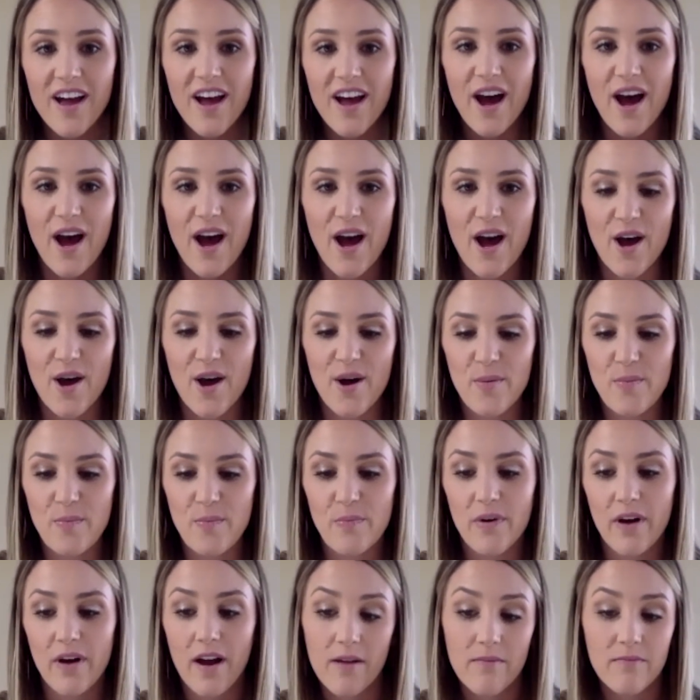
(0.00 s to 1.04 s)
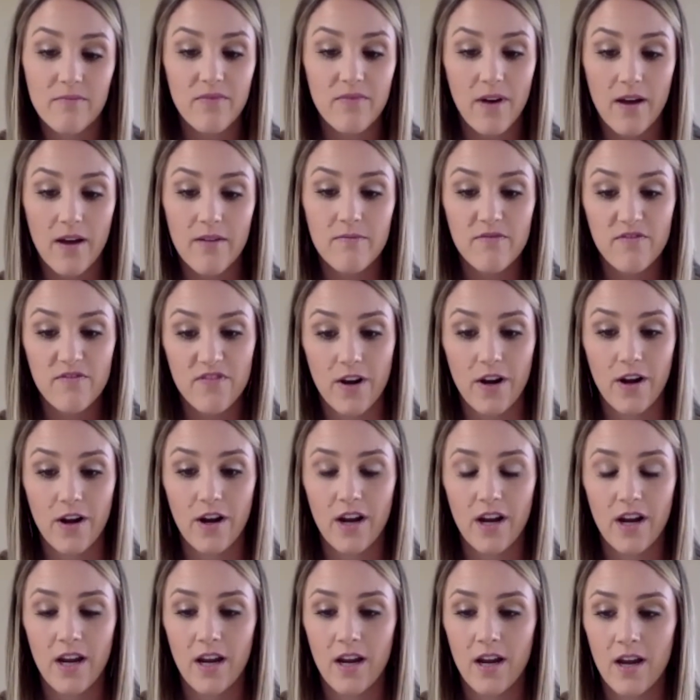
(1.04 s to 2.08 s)
But I'm
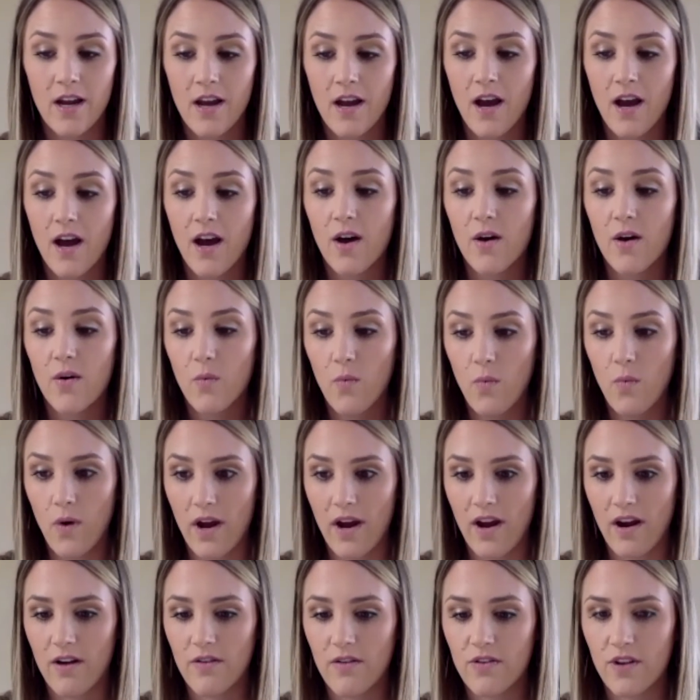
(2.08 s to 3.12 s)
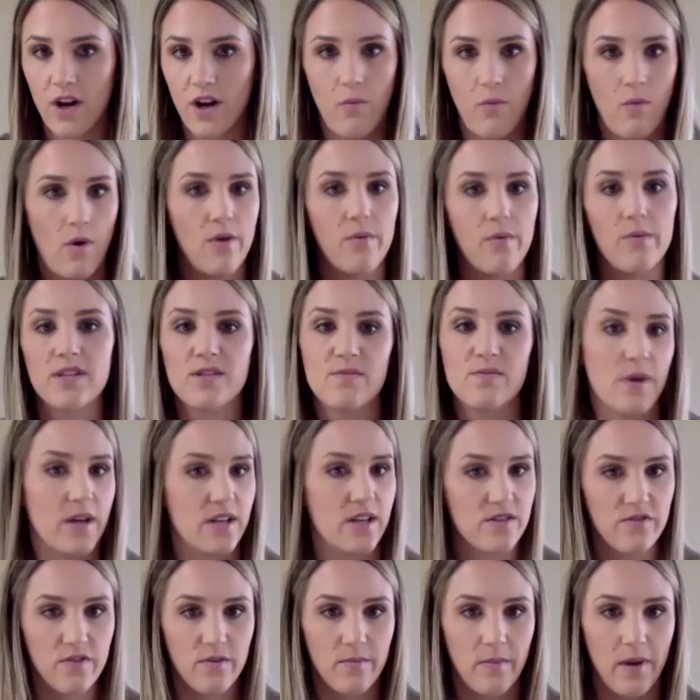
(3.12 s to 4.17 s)
very aware that I want what's best
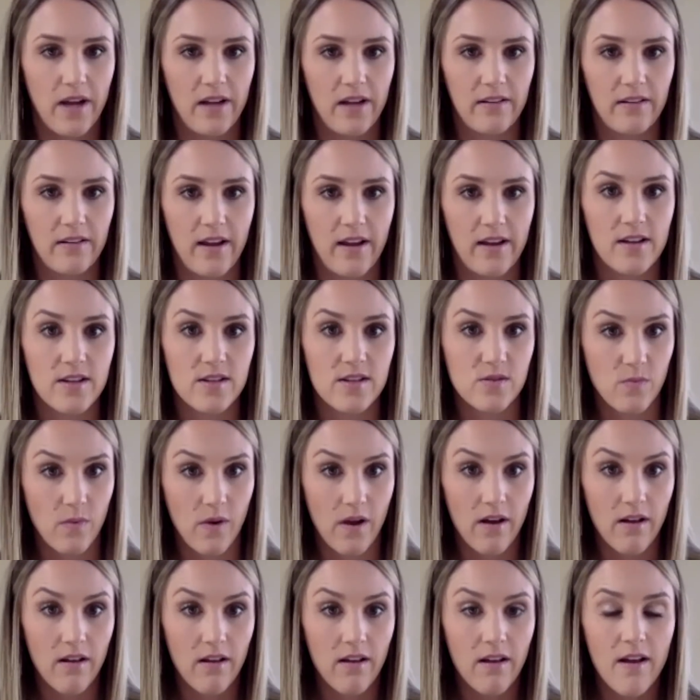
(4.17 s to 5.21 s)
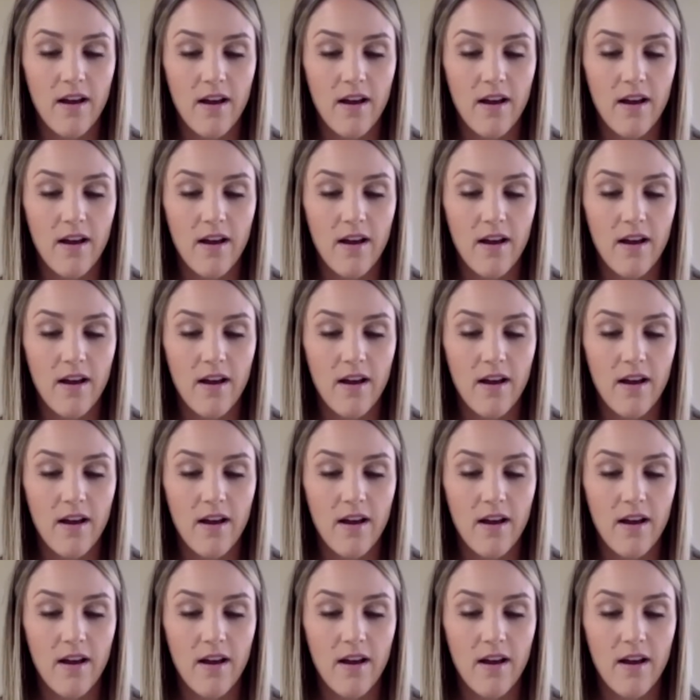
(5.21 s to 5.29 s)
for my client as well.